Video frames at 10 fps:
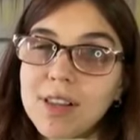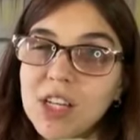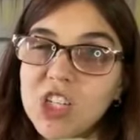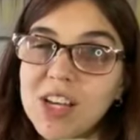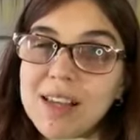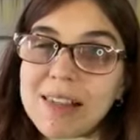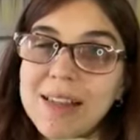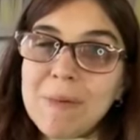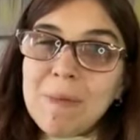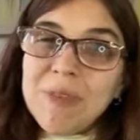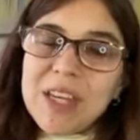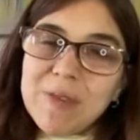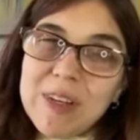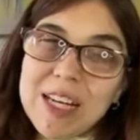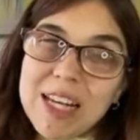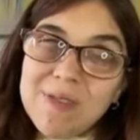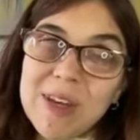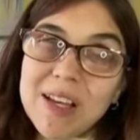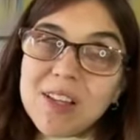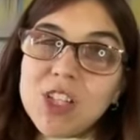suggest. Even native
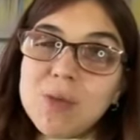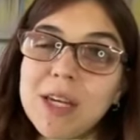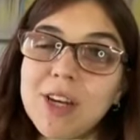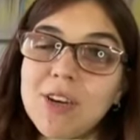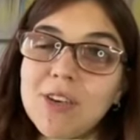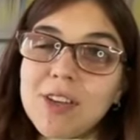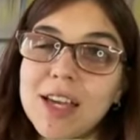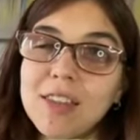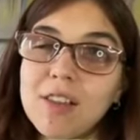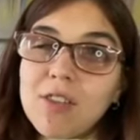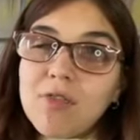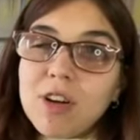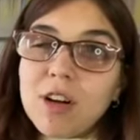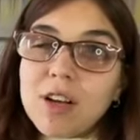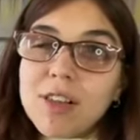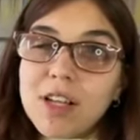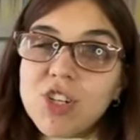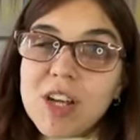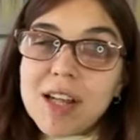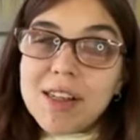English speakers get this wrong,
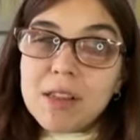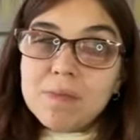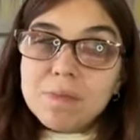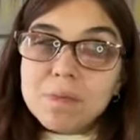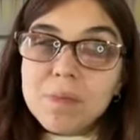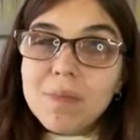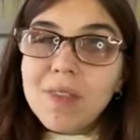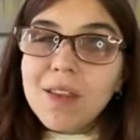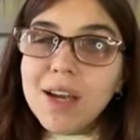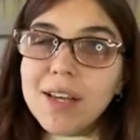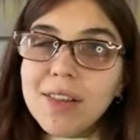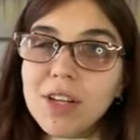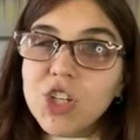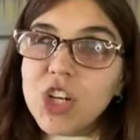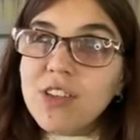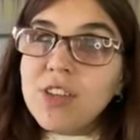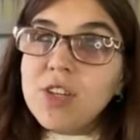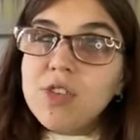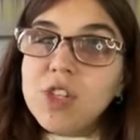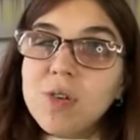such as, I suggest
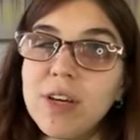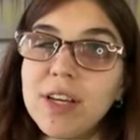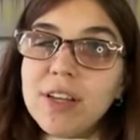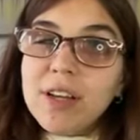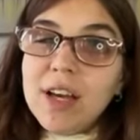you do it.